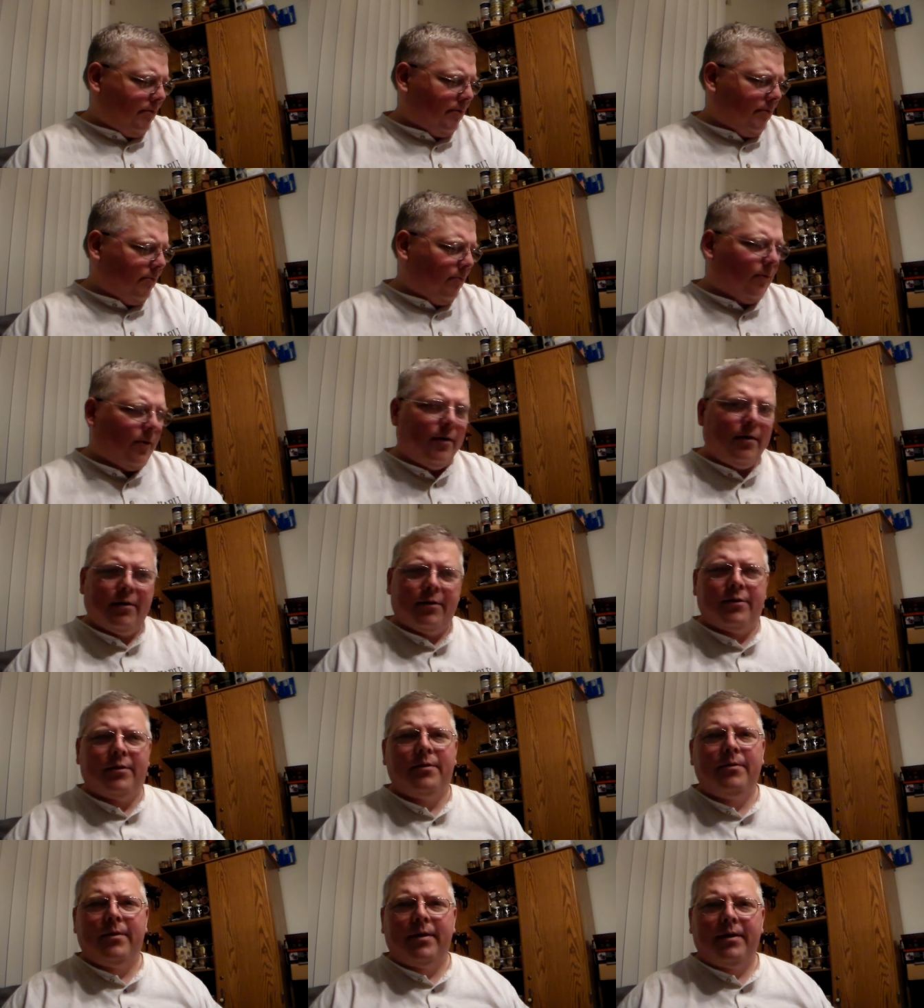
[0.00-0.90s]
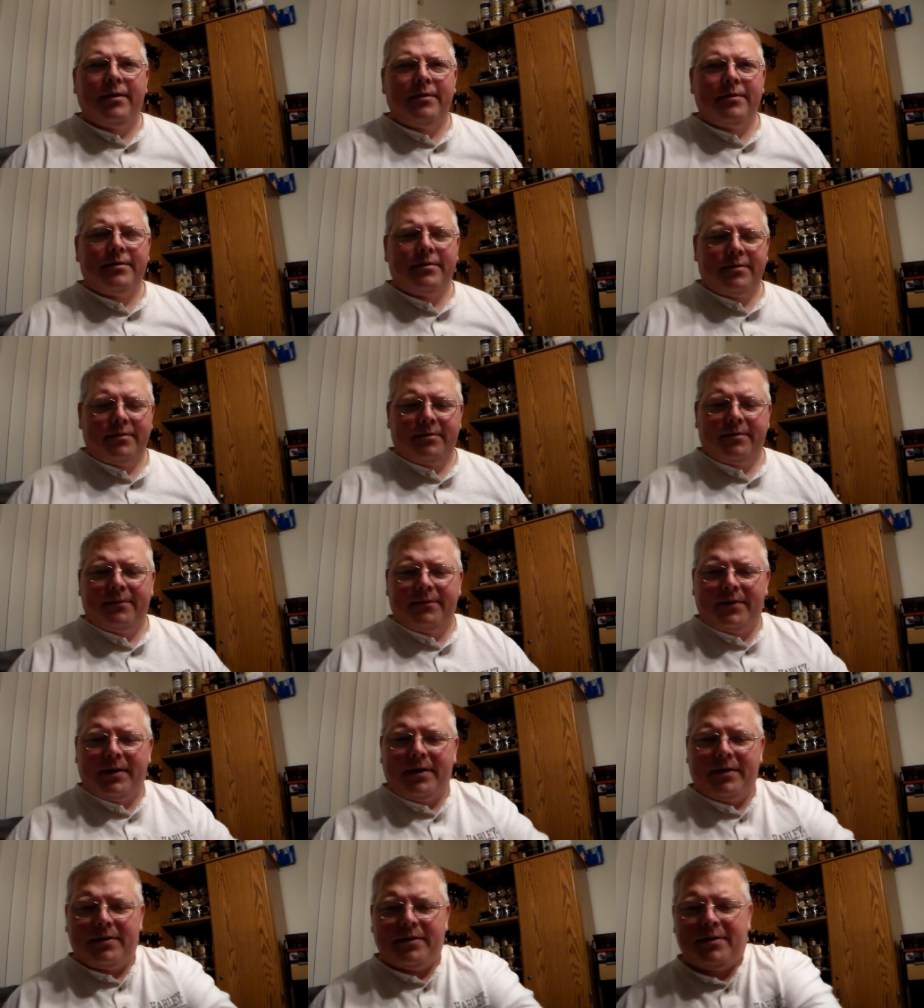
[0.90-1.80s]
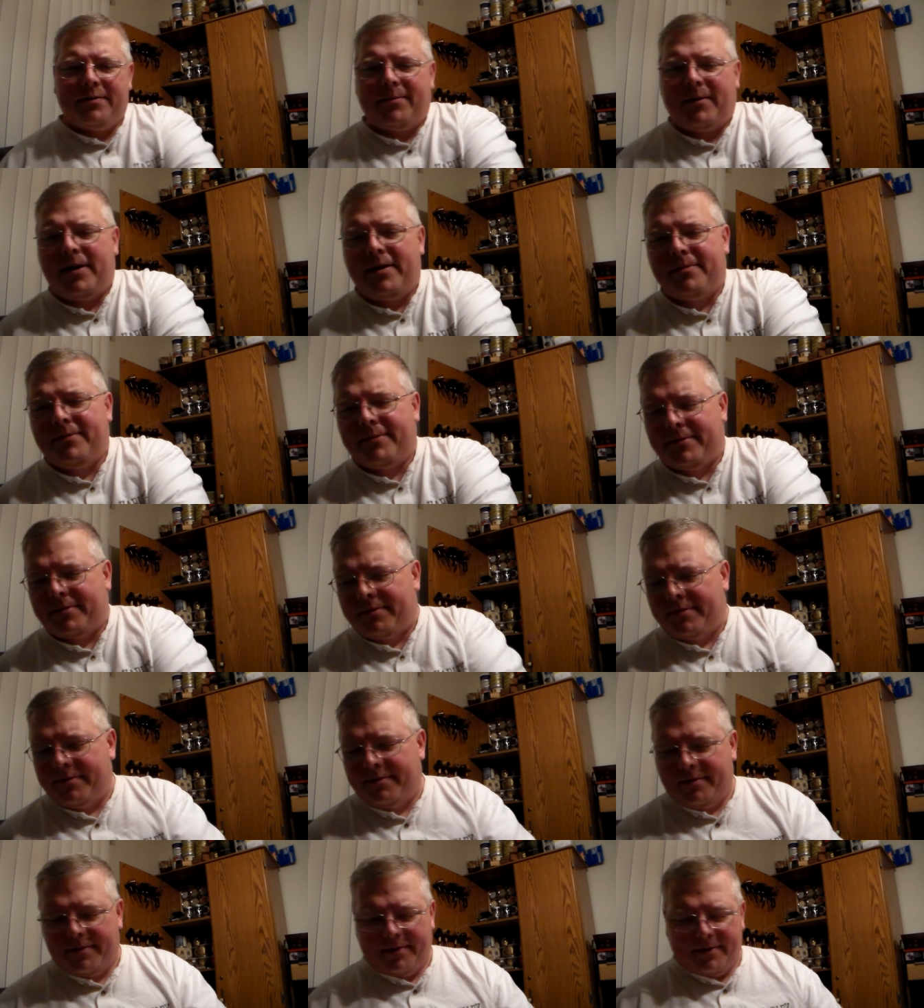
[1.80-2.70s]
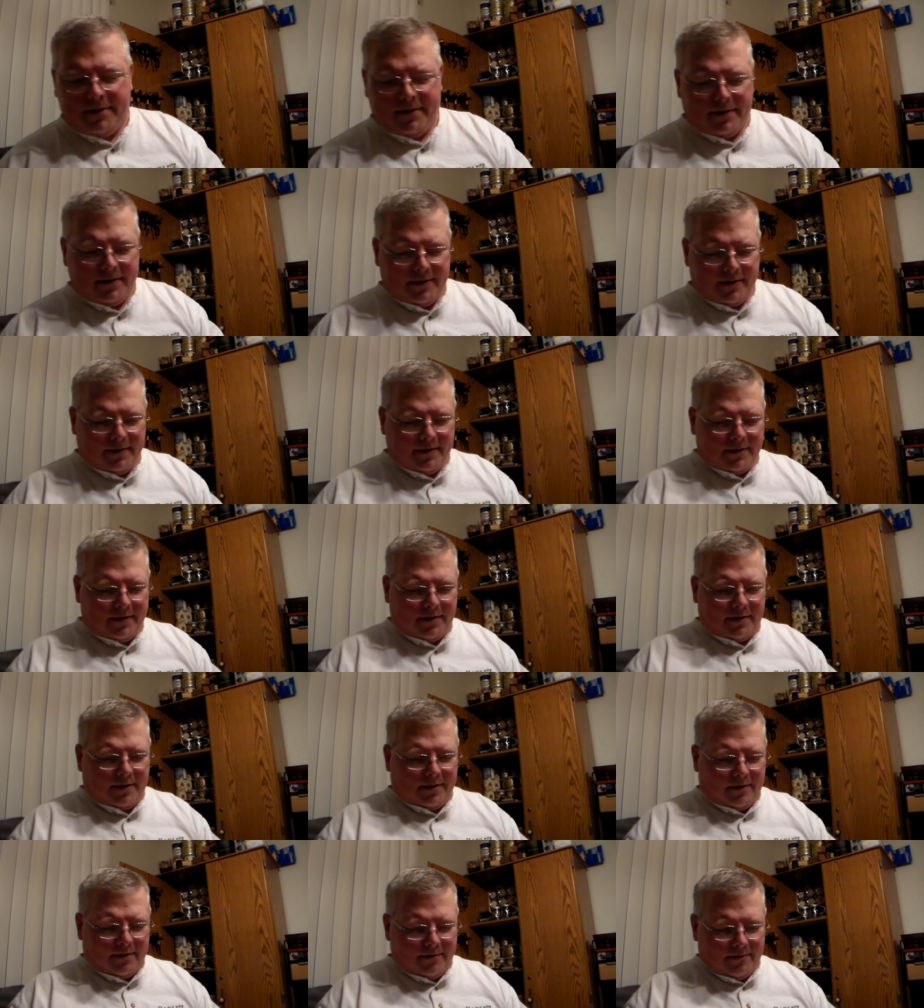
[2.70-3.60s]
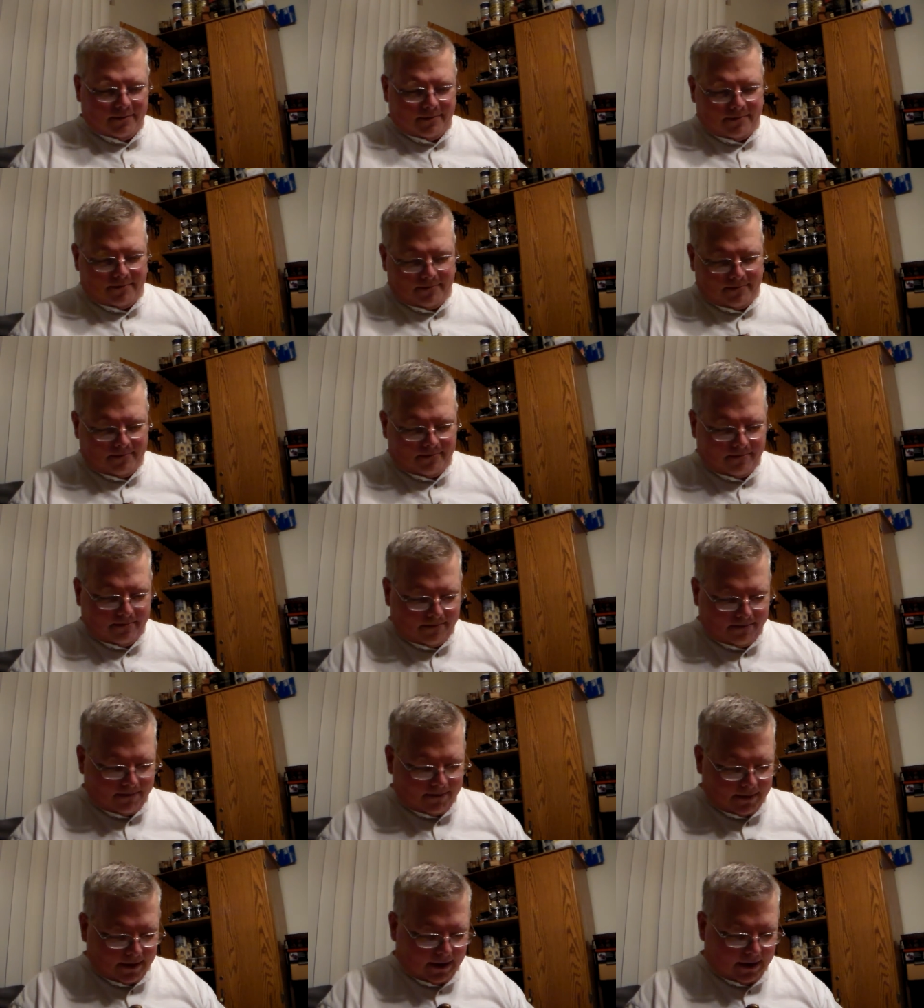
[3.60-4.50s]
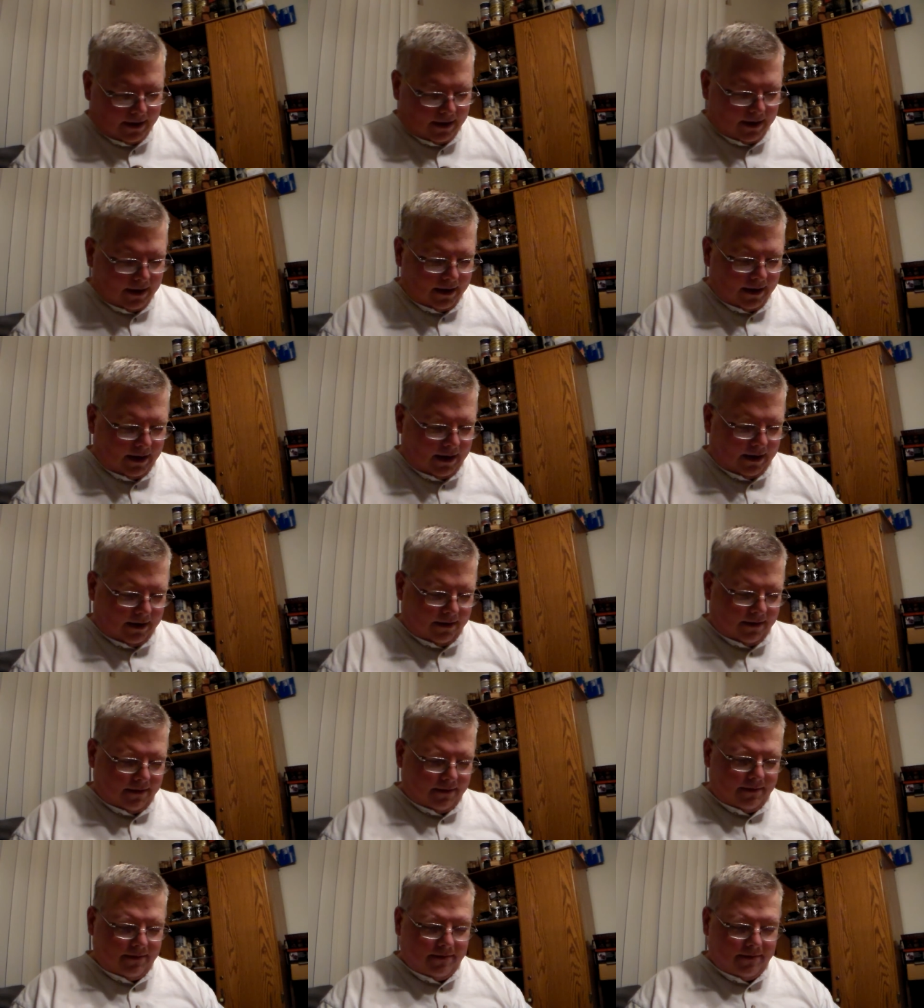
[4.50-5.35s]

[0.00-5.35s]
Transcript: what, one or two others of Jason's pipes. So, yeah.